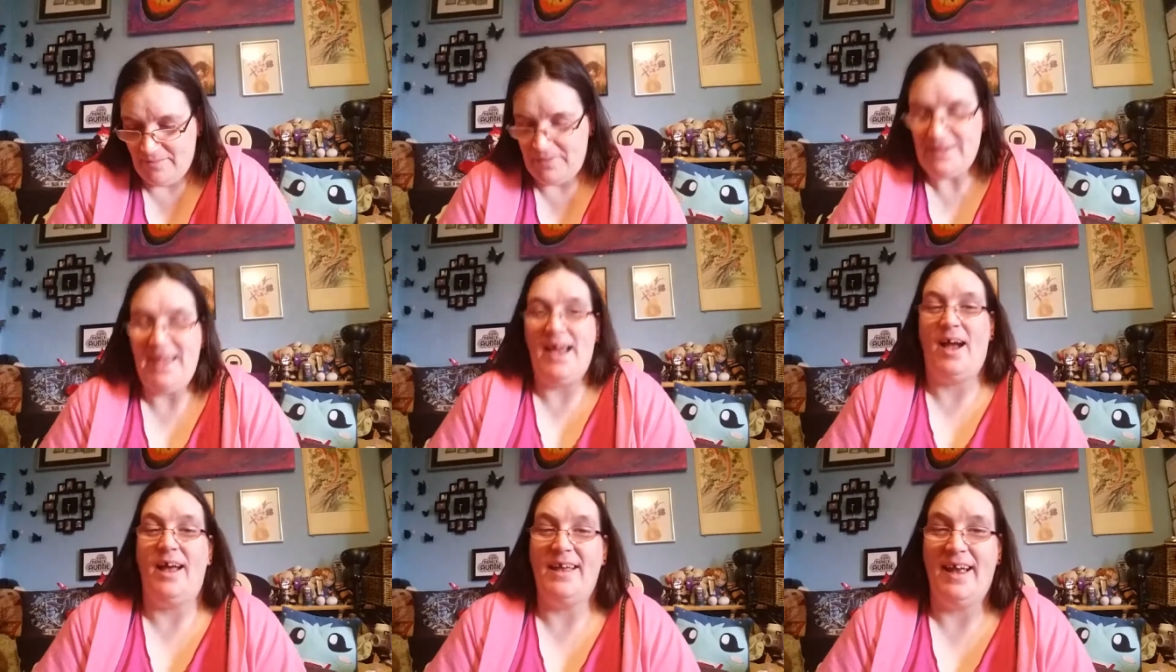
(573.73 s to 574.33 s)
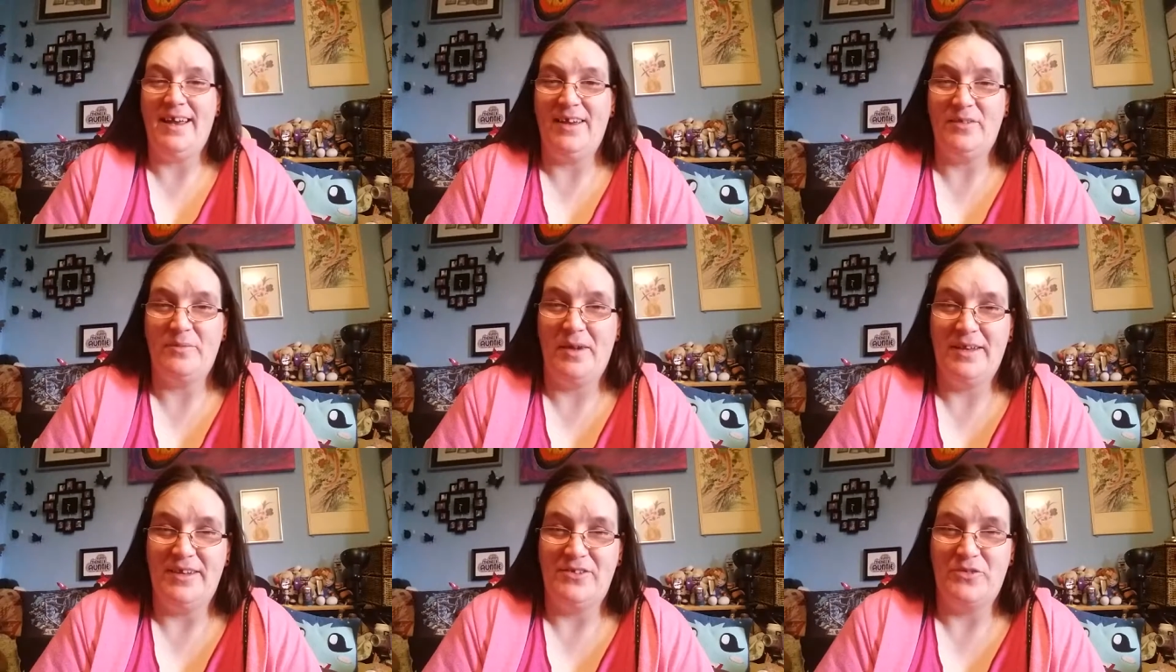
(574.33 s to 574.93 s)
but yeah, I, I, guess
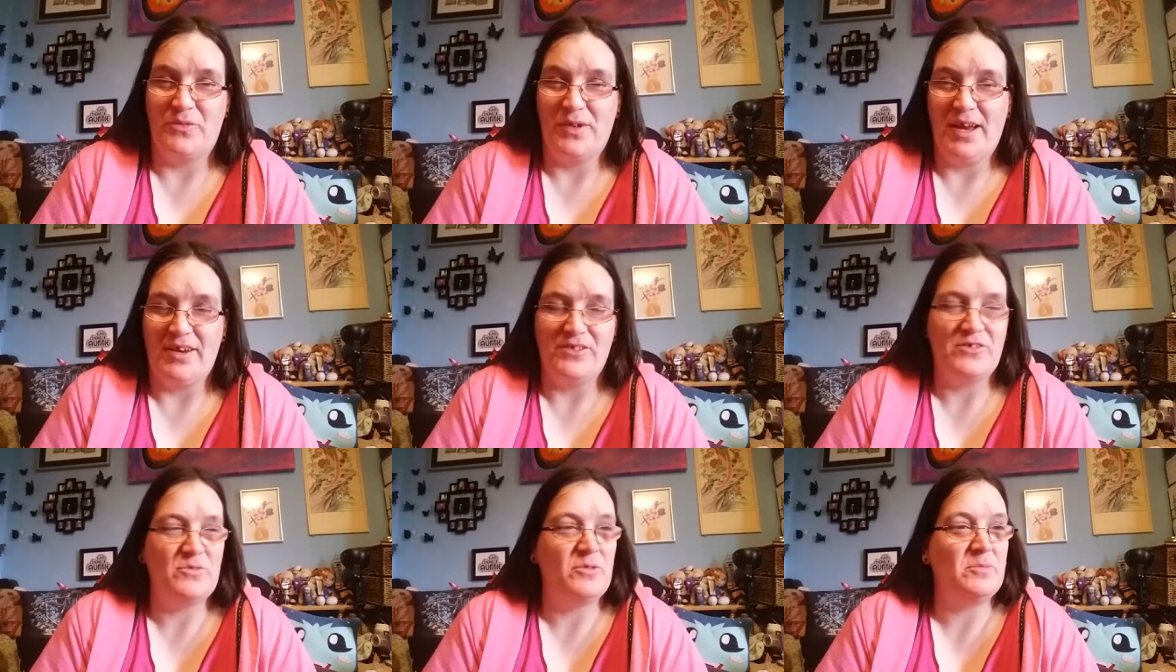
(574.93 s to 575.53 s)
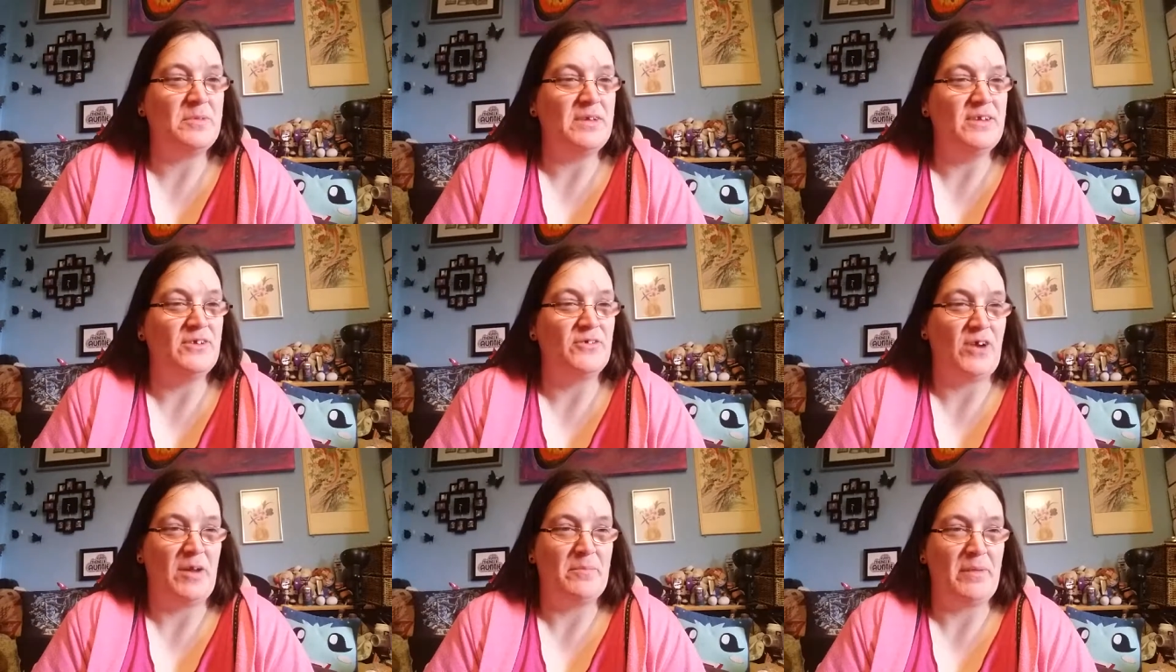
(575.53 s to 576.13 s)
my initial reaction would be
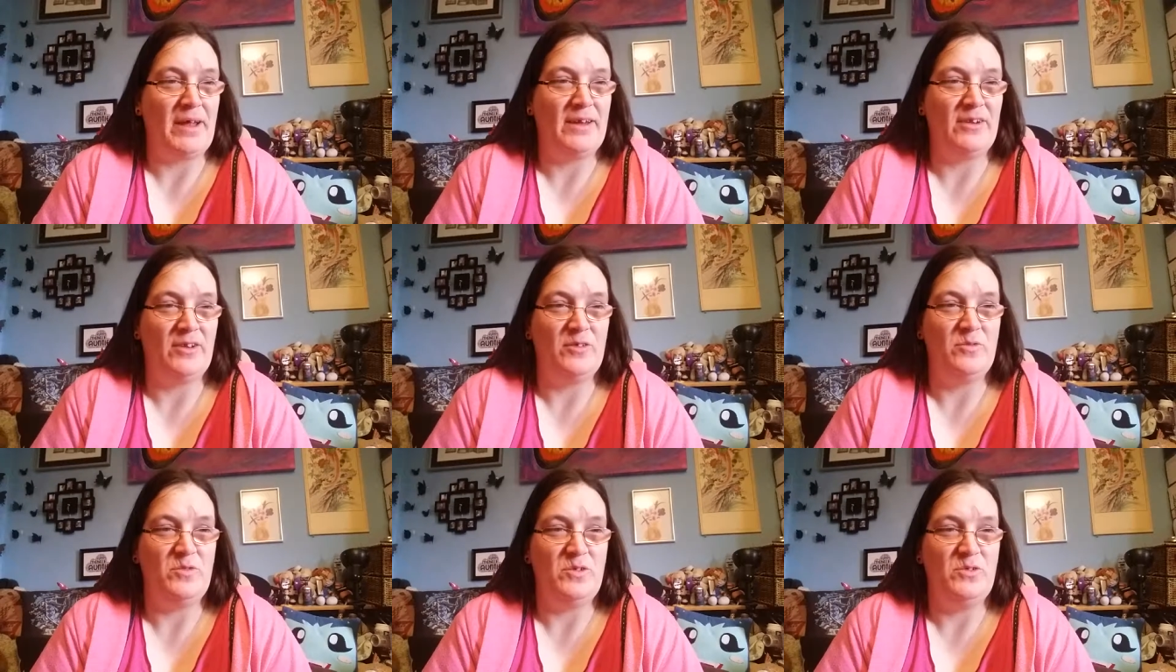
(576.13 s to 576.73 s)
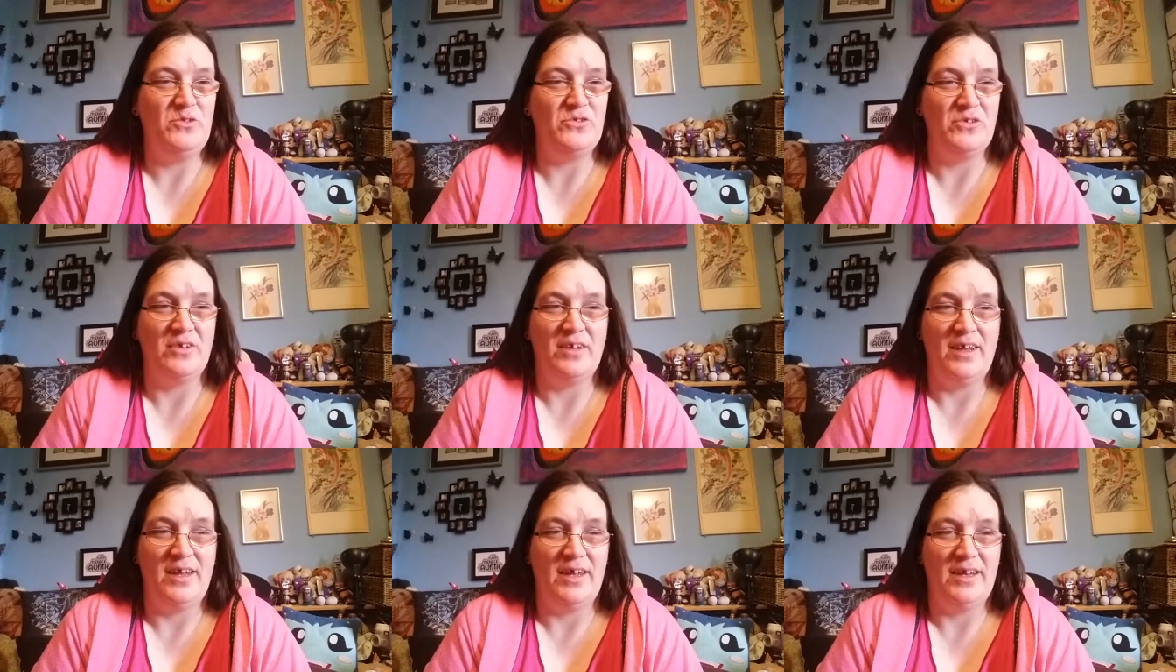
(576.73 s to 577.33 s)
cramp and
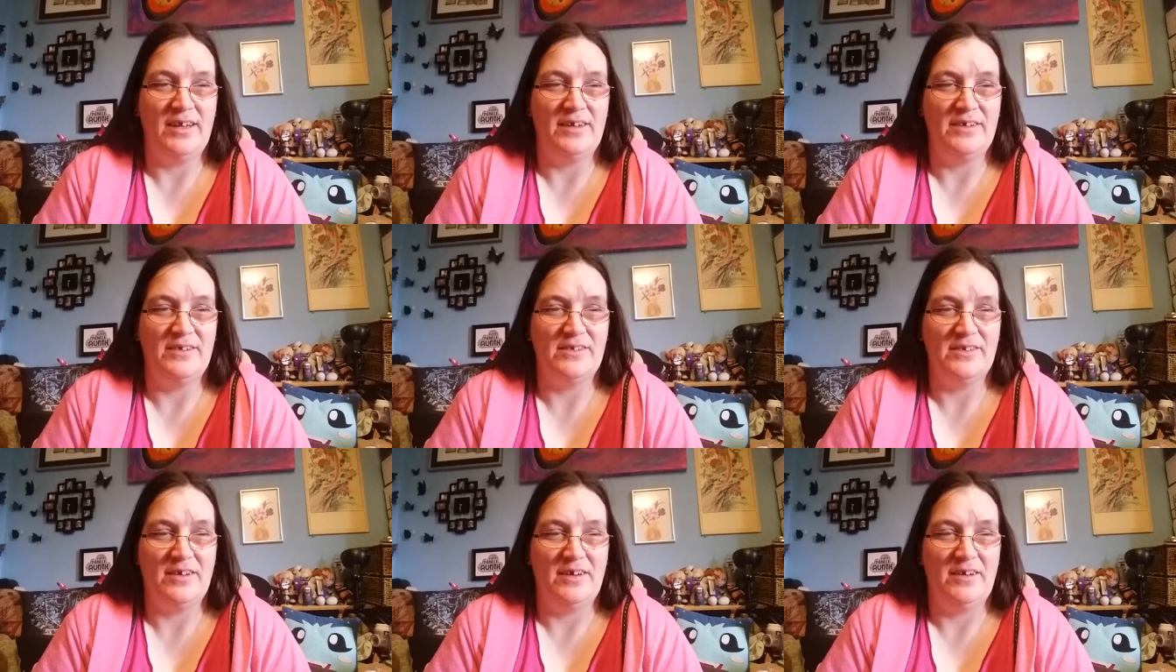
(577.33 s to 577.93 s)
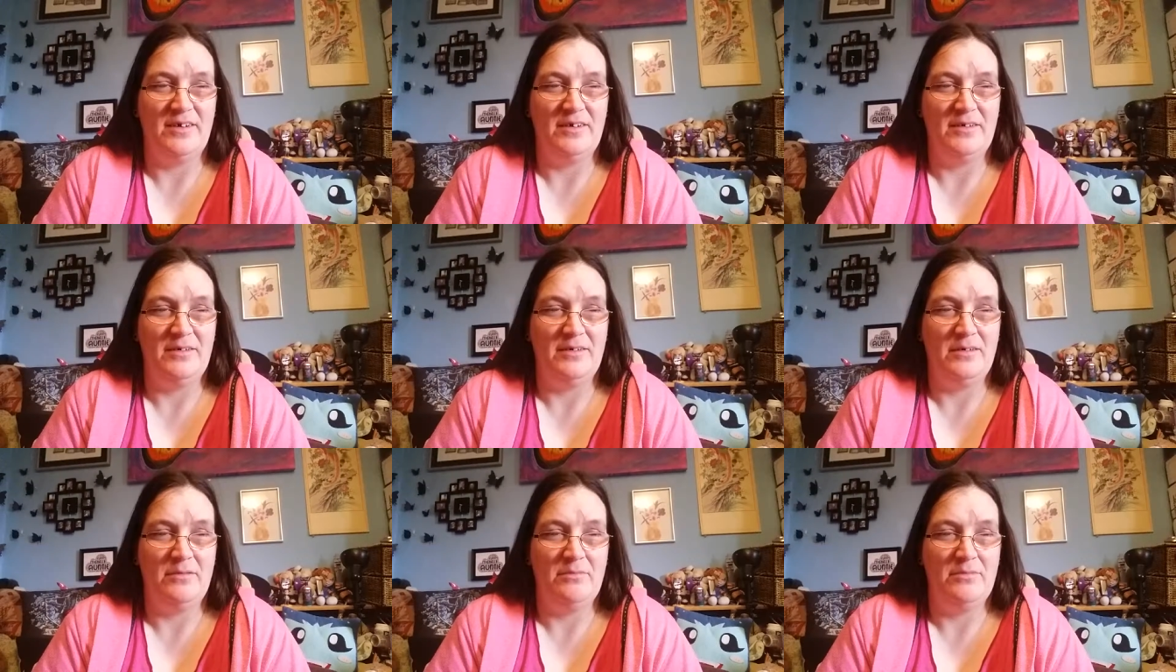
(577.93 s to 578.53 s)
confusion and
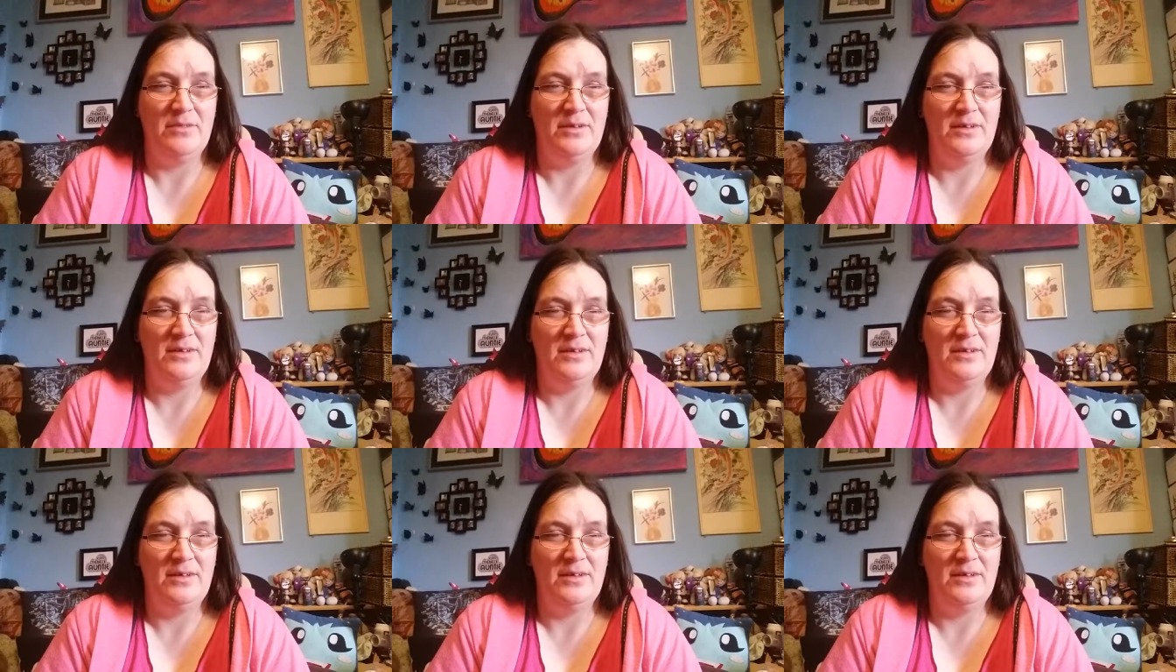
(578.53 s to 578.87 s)
um.